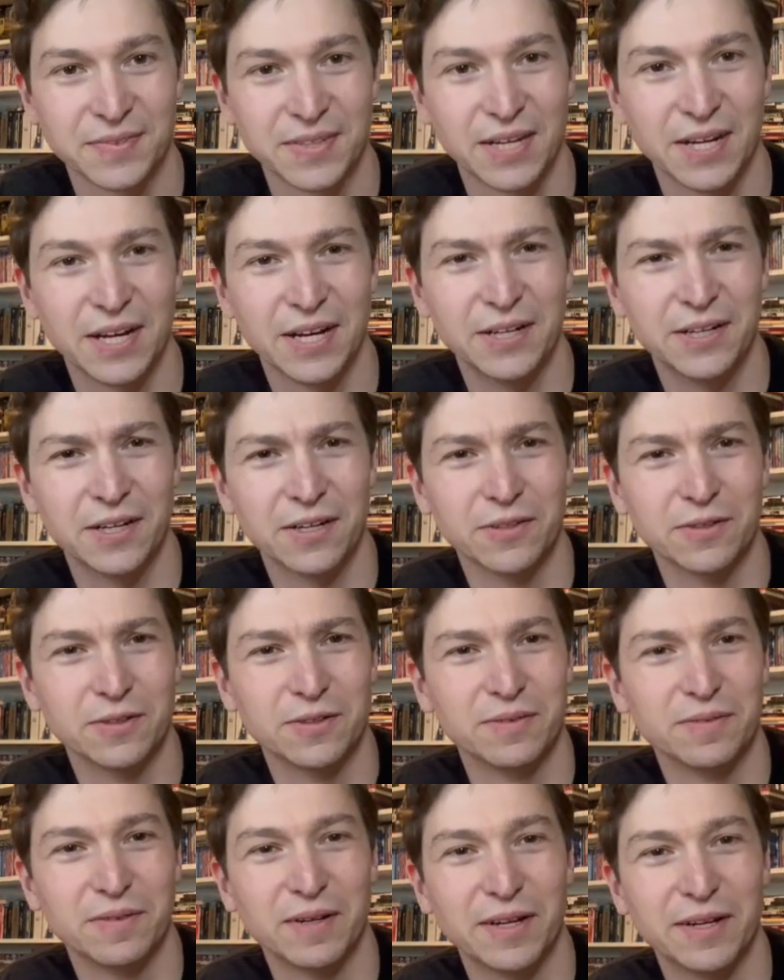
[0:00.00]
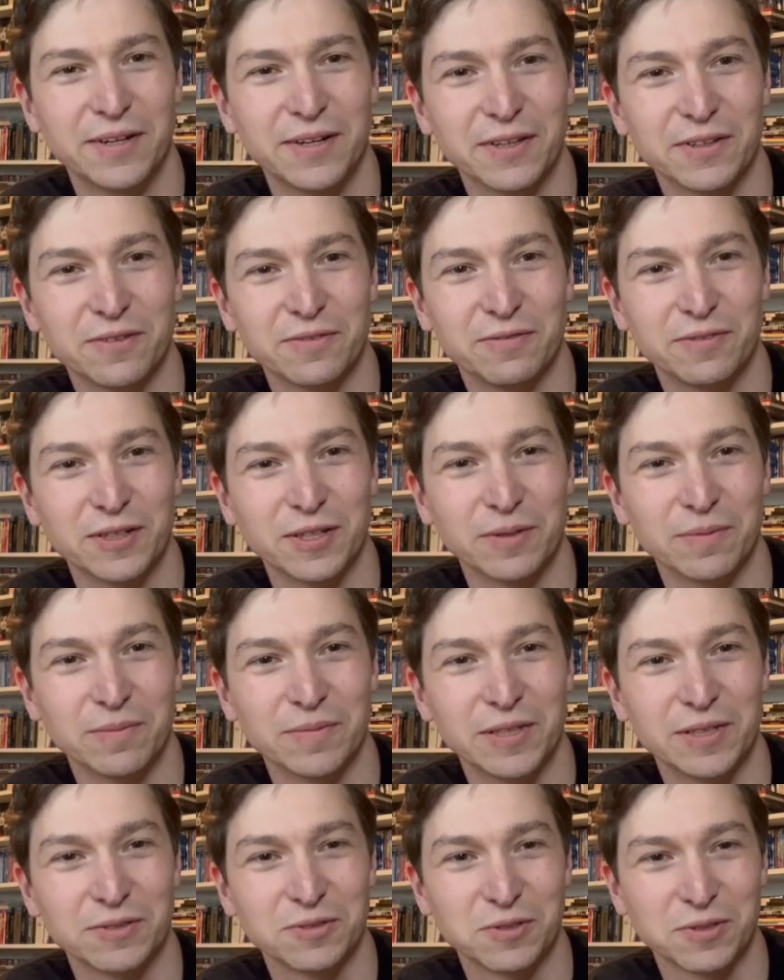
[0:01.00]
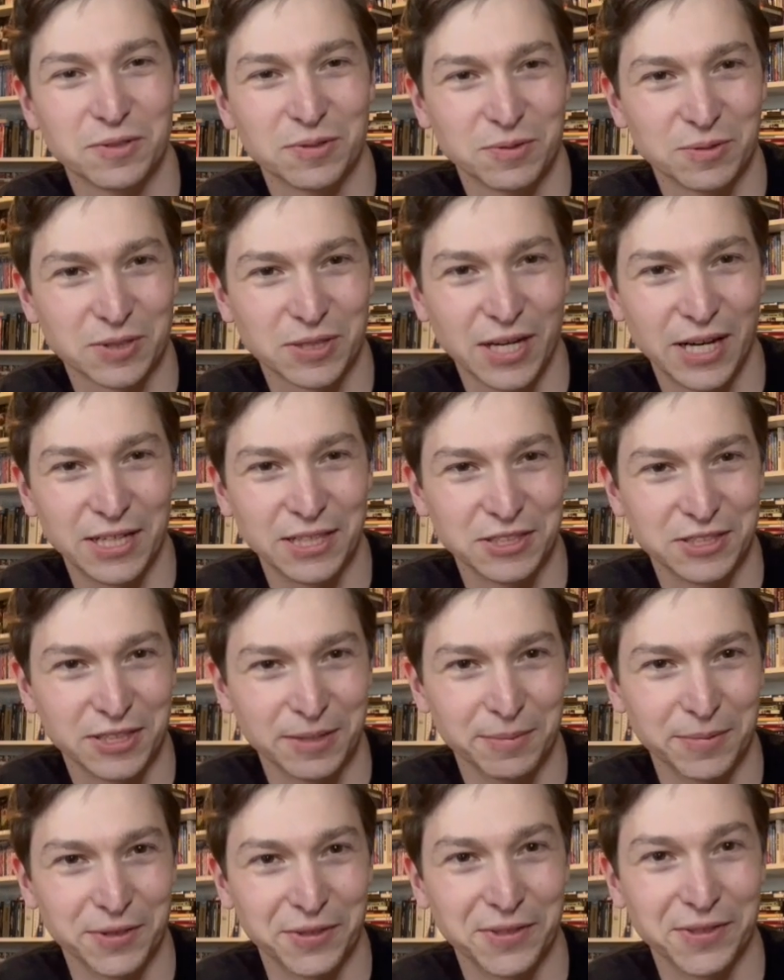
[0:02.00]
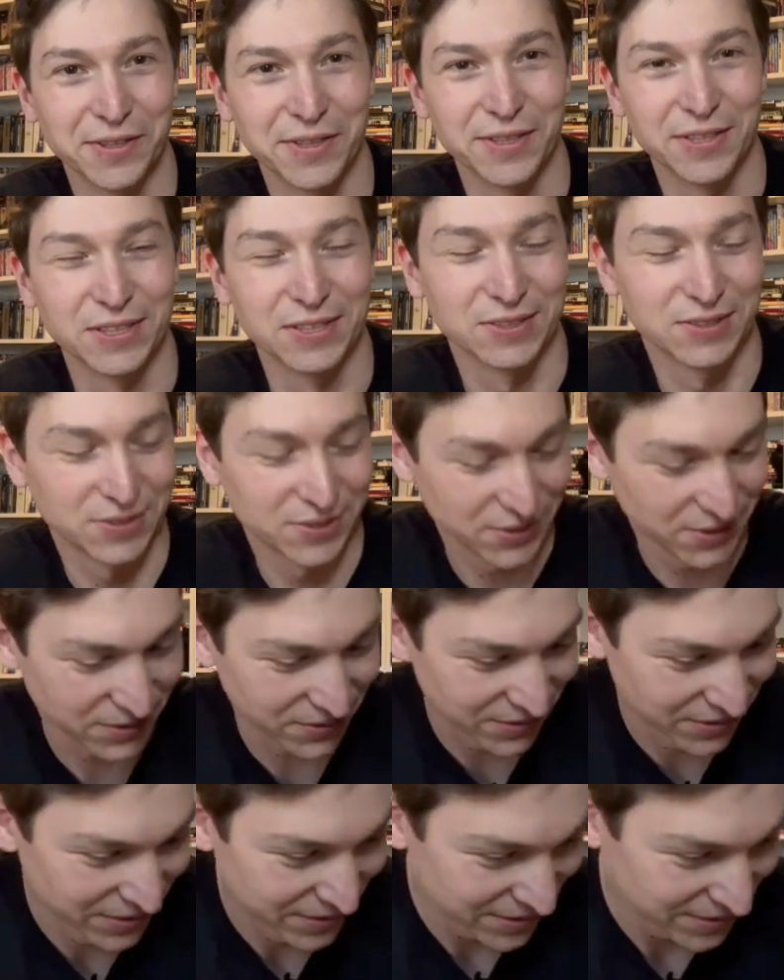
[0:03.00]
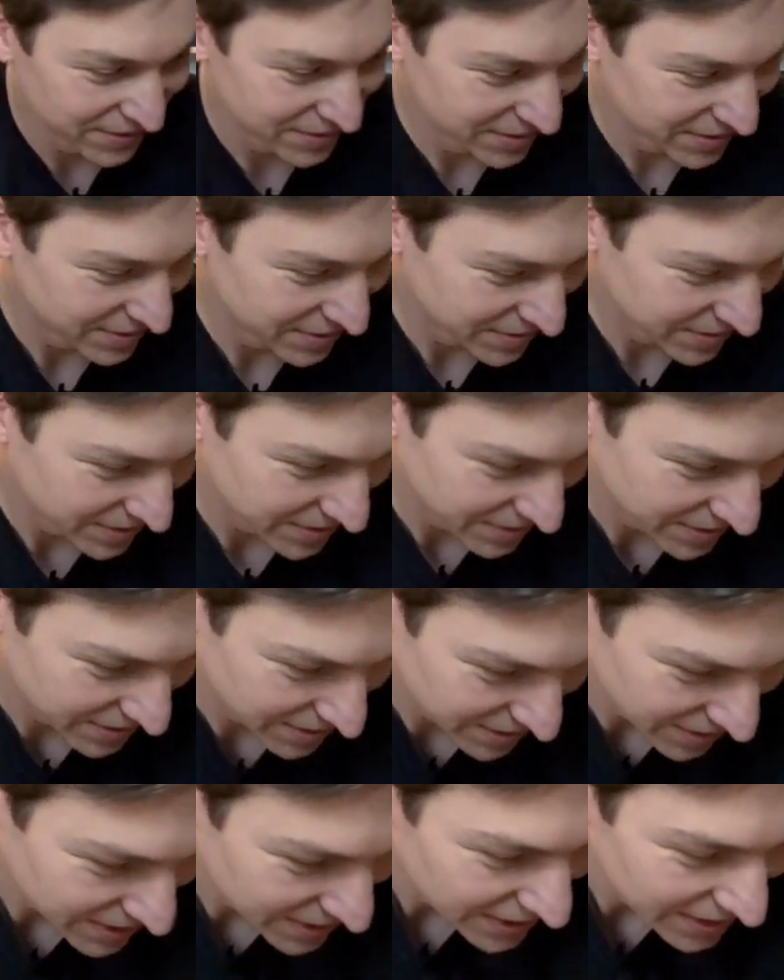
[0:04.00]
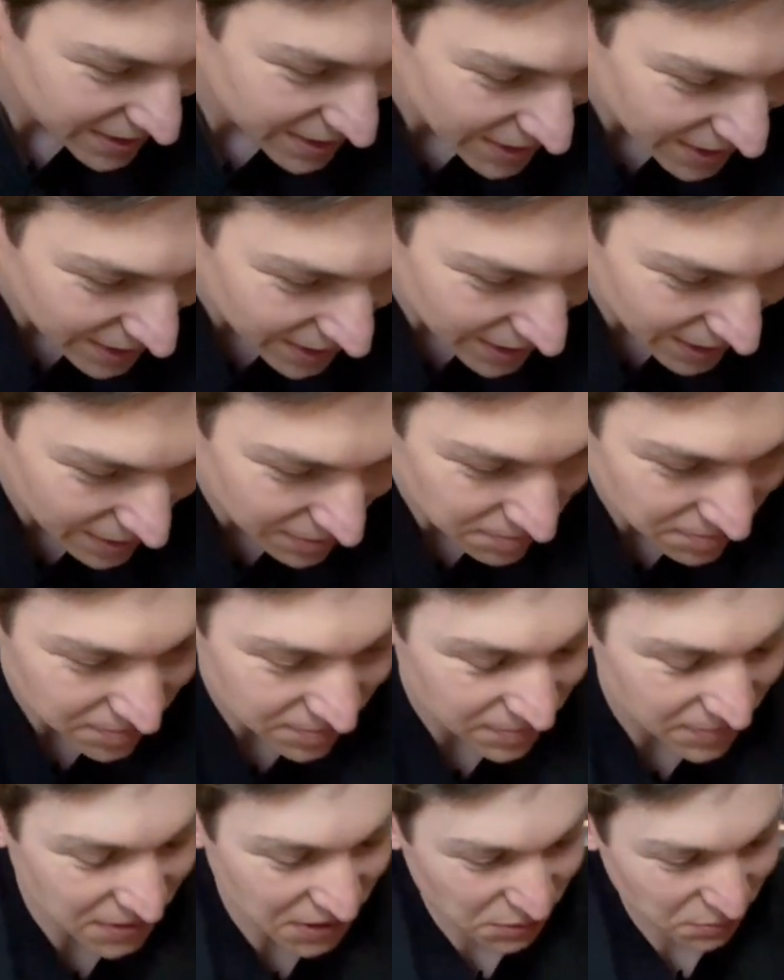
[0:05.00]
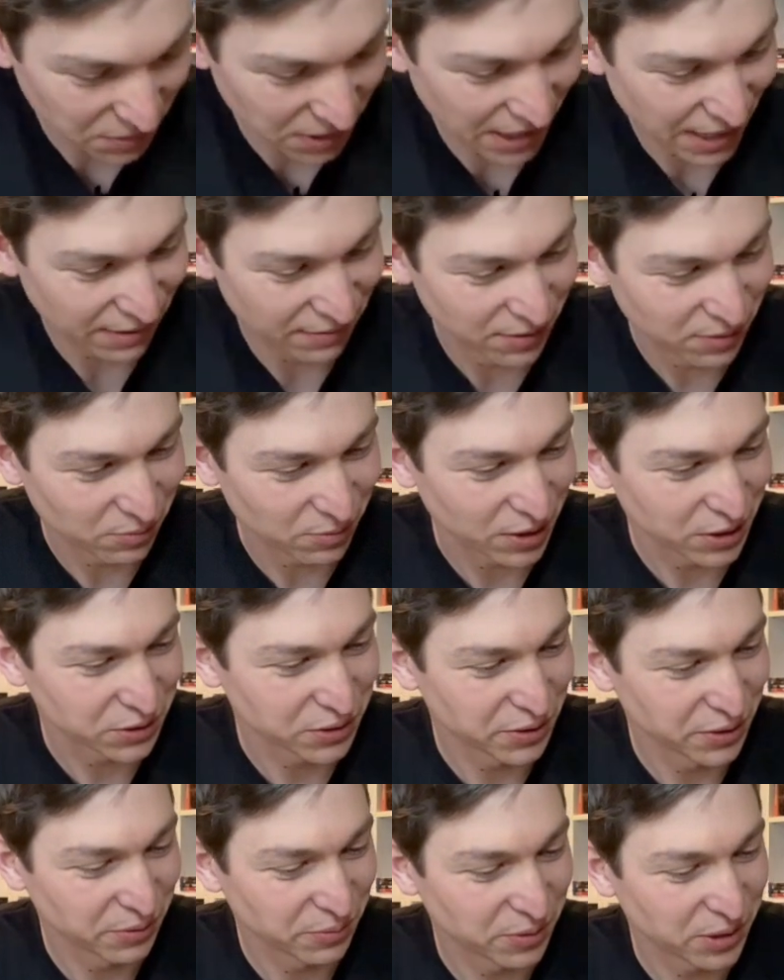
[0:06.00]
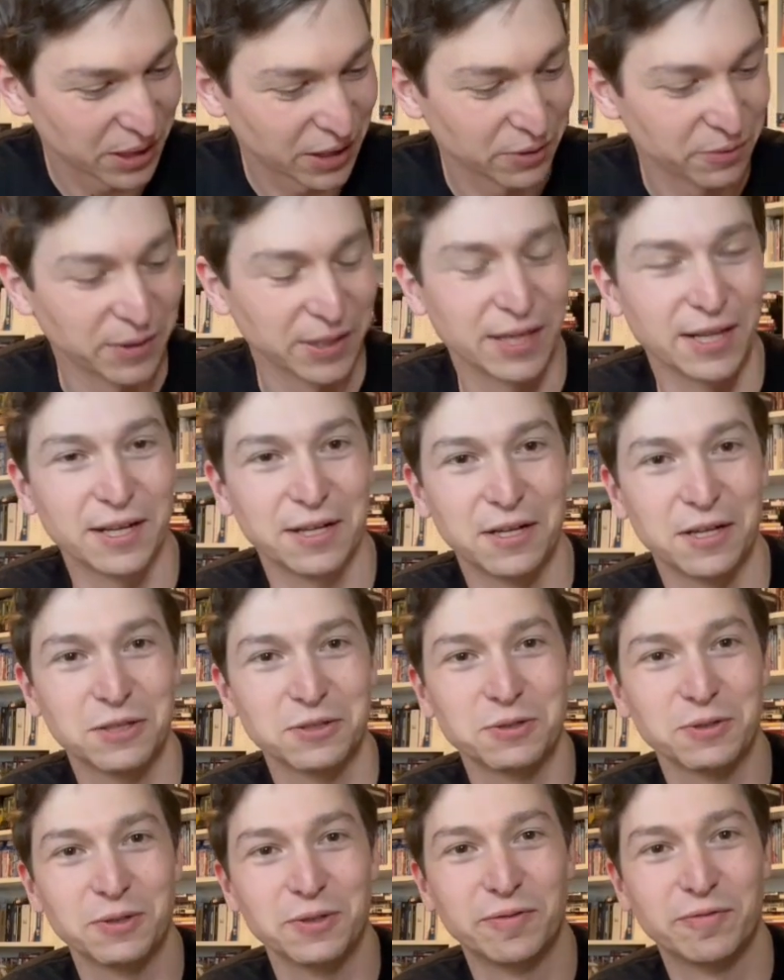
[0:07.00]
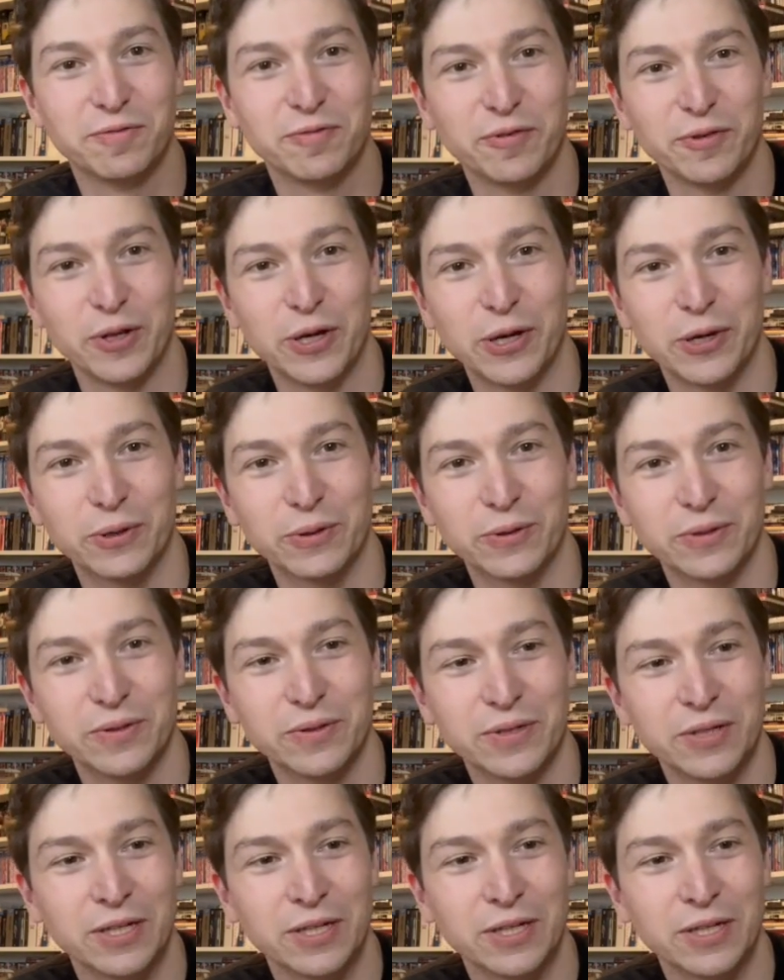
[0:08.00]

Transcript: another another film that was kind of similar to this. So uh, this one I haven't watched in a while. We got Hustle and Flow.